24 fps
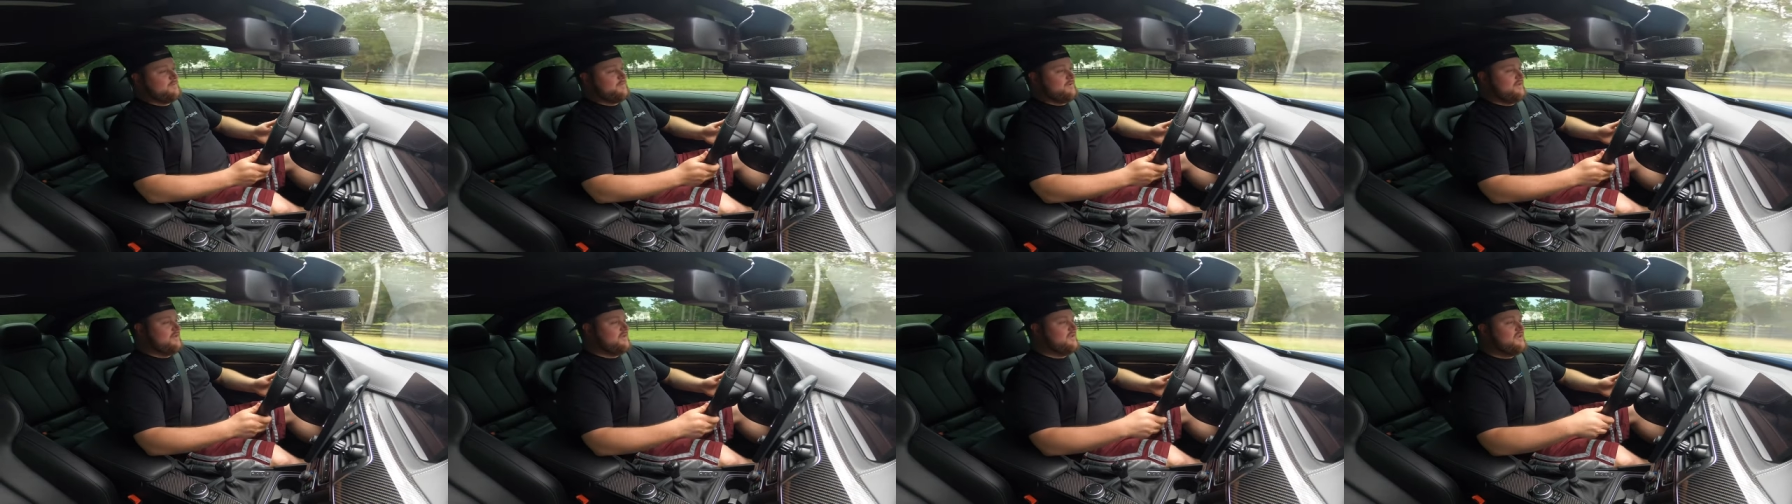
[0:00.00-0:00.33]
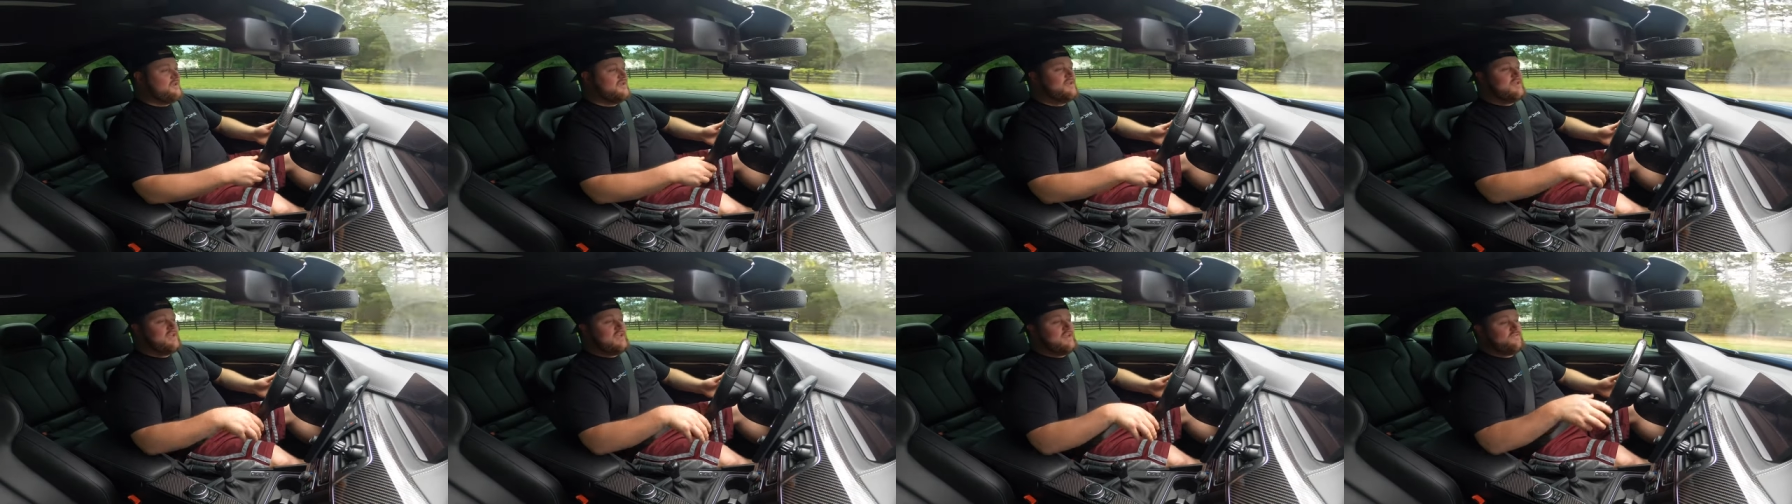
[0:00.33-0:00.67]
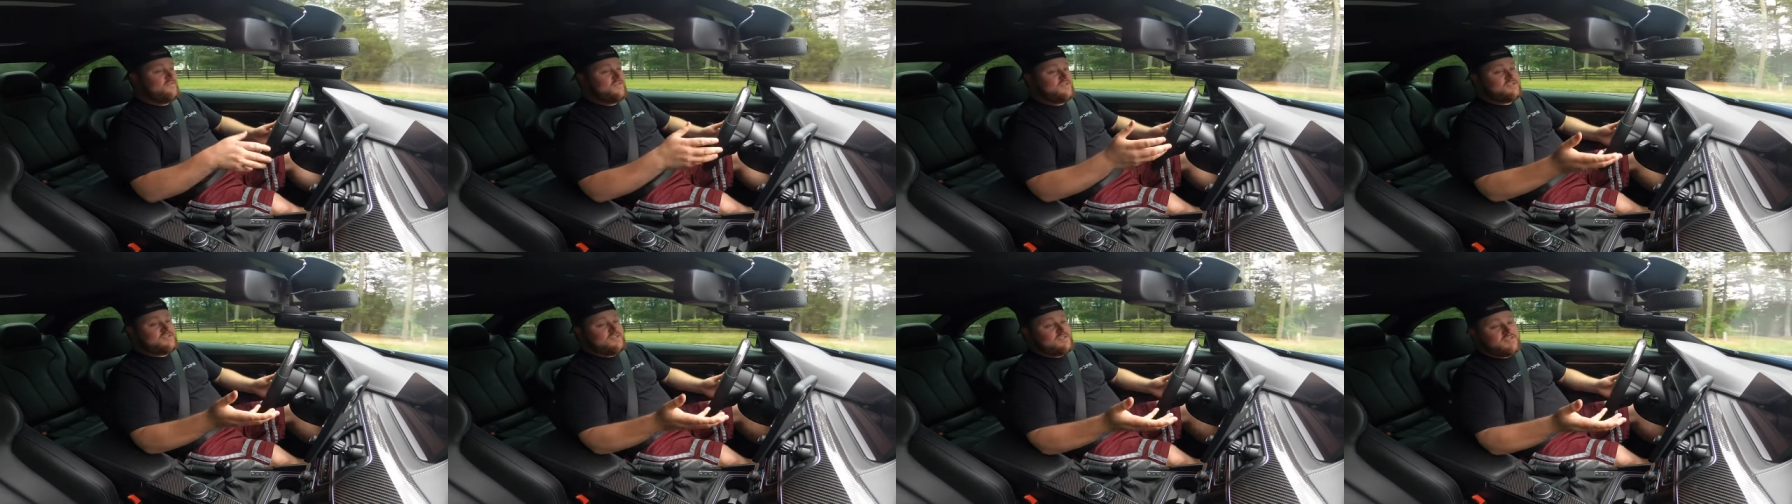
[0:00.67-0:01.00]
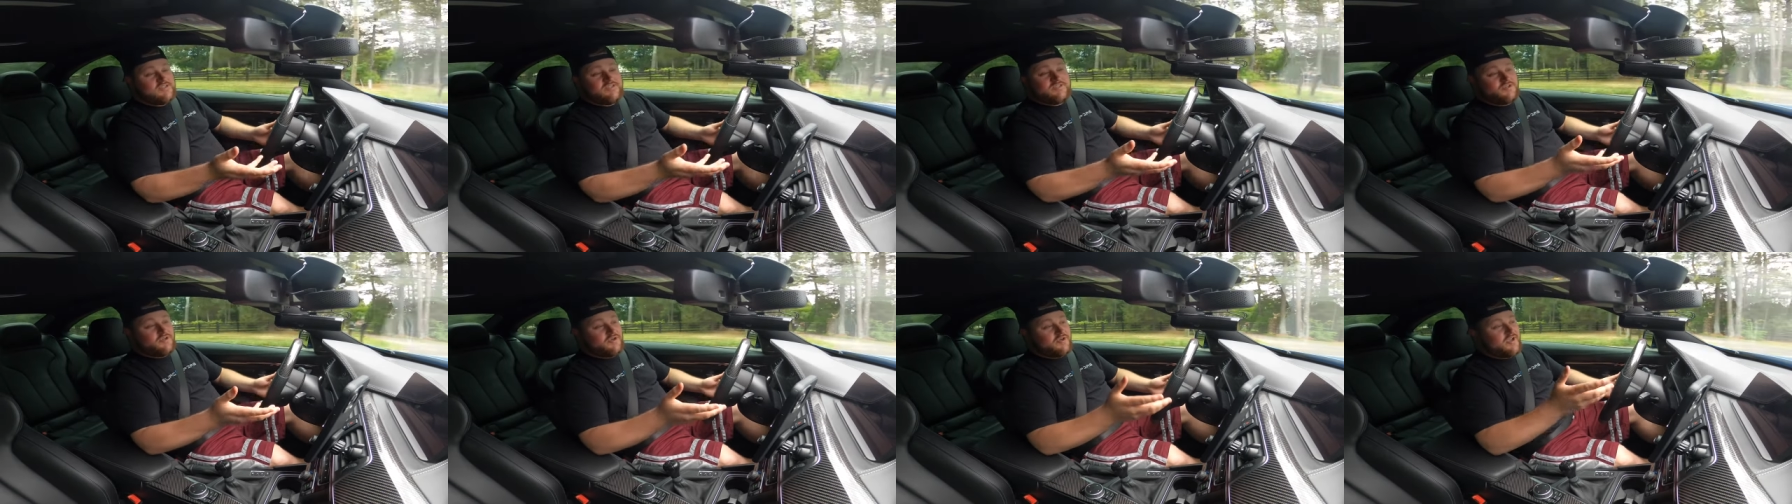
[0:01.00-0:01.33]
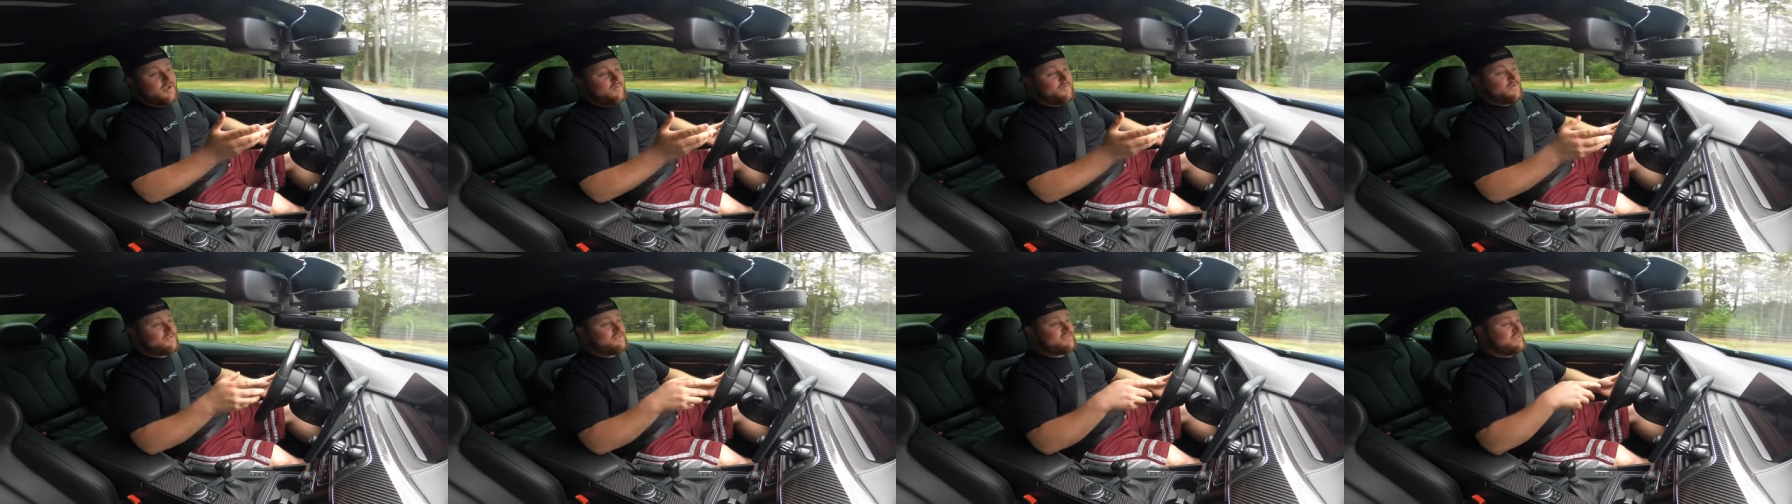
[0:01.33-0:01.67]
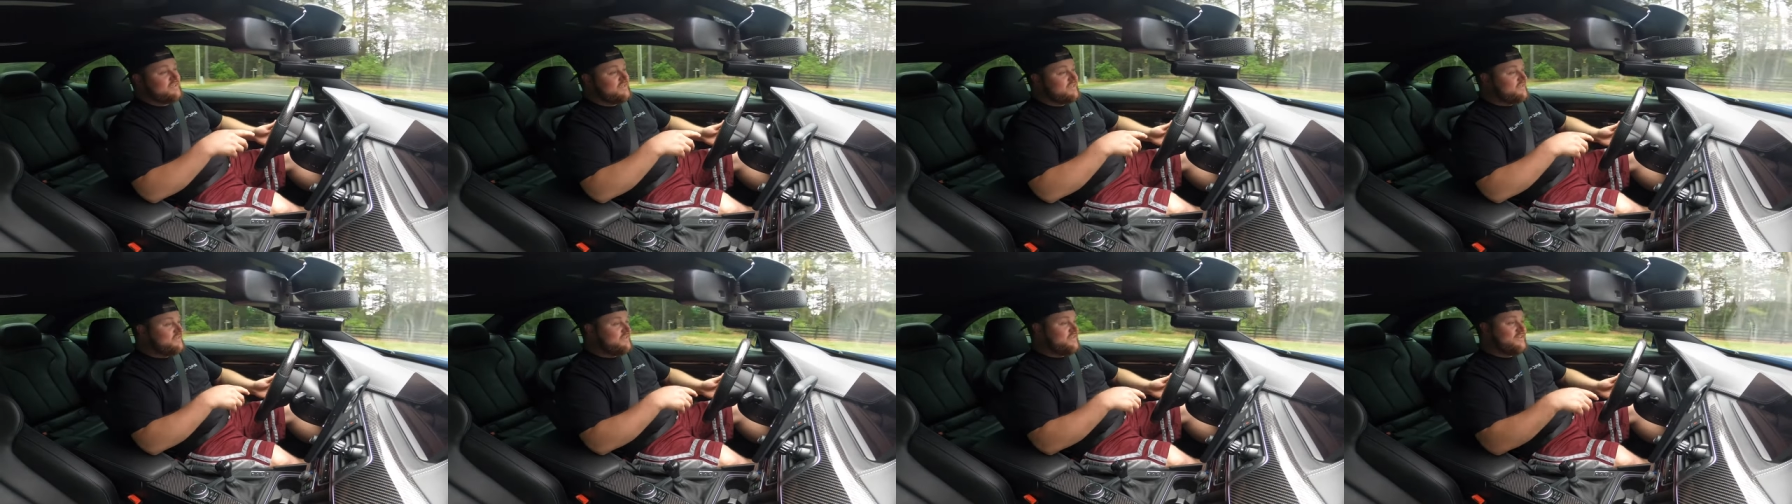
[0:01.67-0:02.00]
I mean, if this isn't your cup of
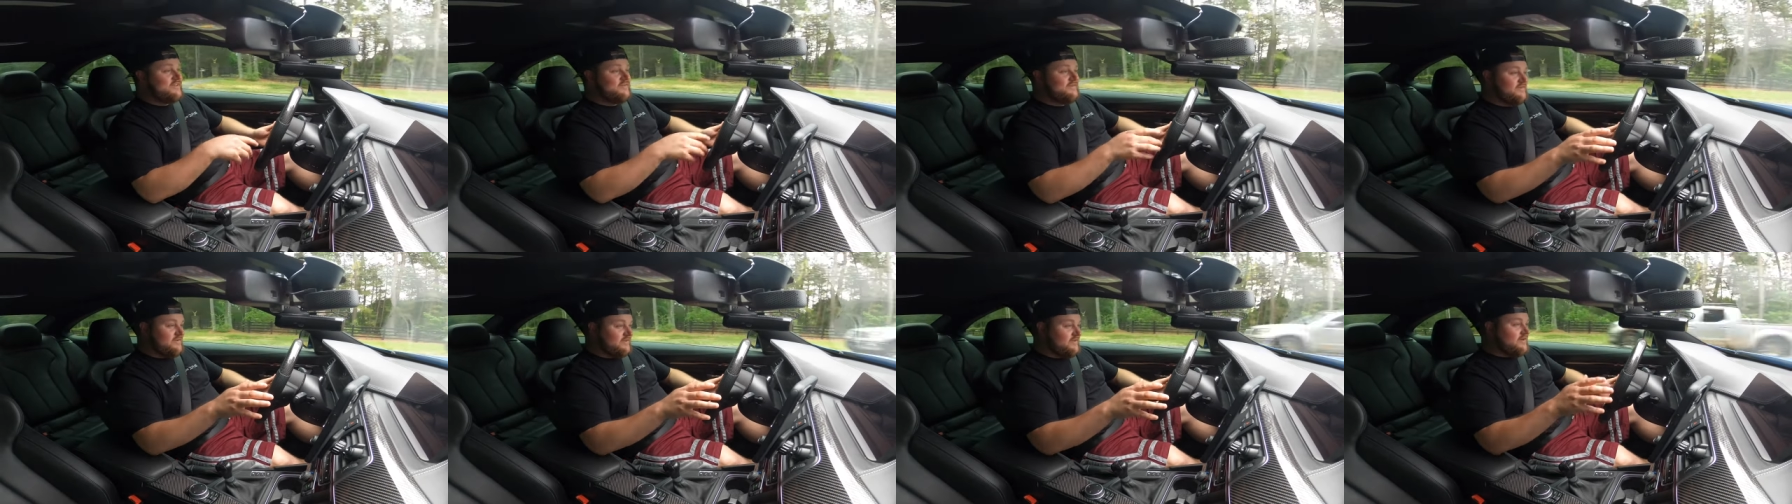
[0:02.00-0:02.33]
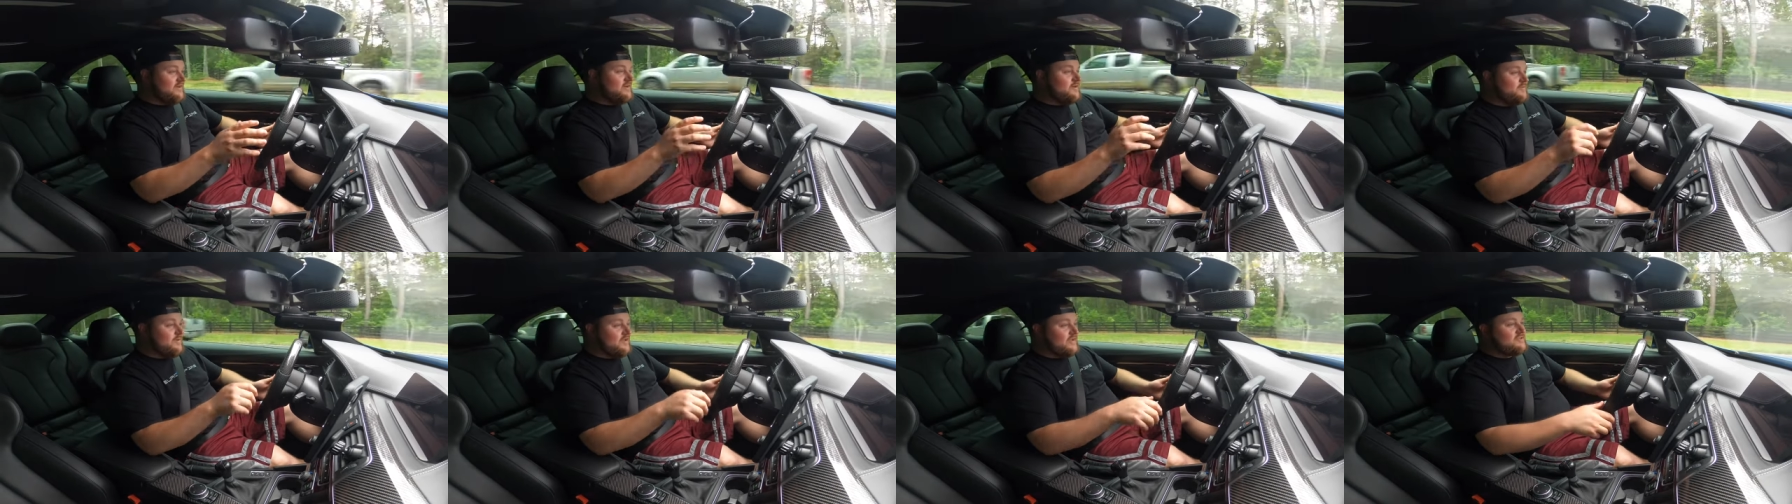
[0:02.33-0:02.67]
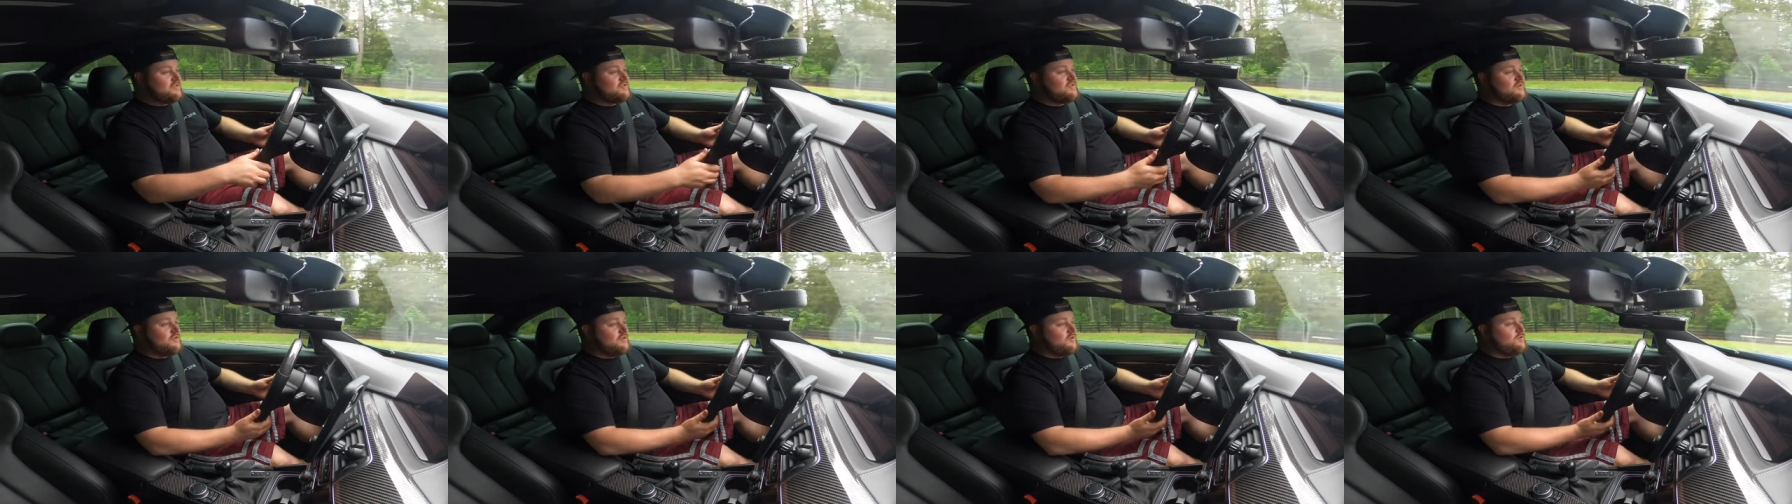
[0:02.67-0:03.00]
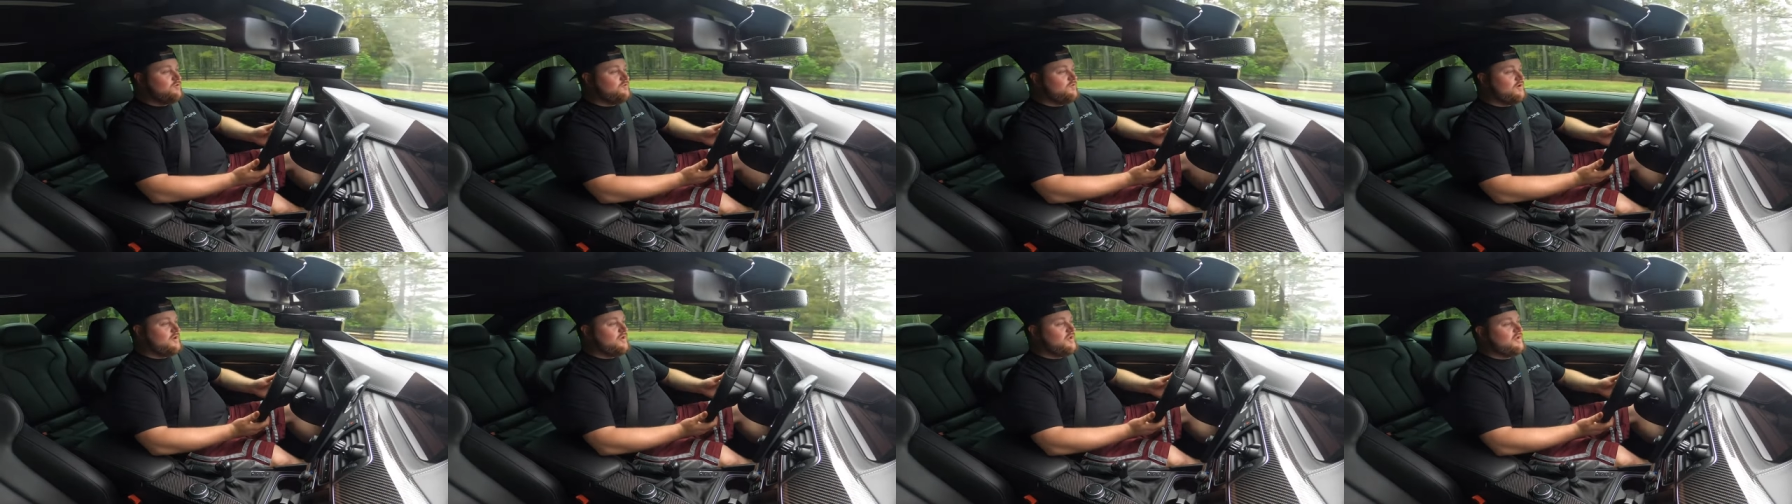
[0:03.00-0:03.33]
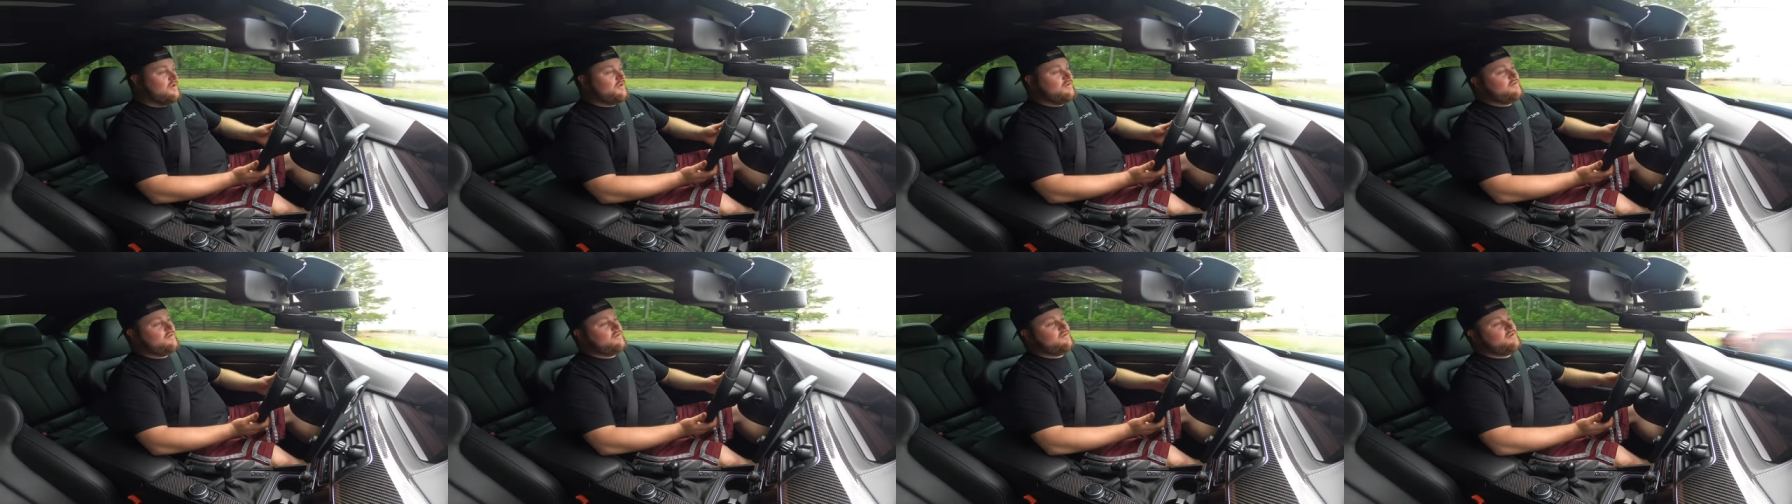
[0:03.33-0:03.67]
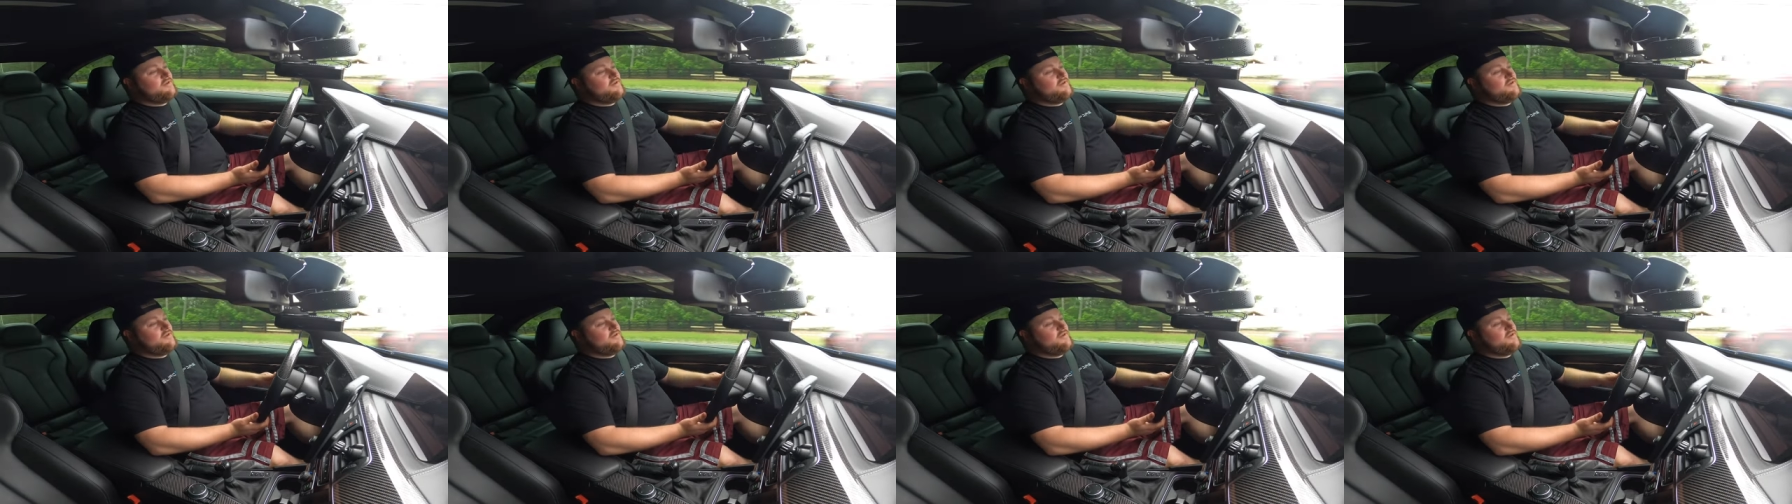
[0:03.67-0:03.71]
tea, then you need to make sure you uh,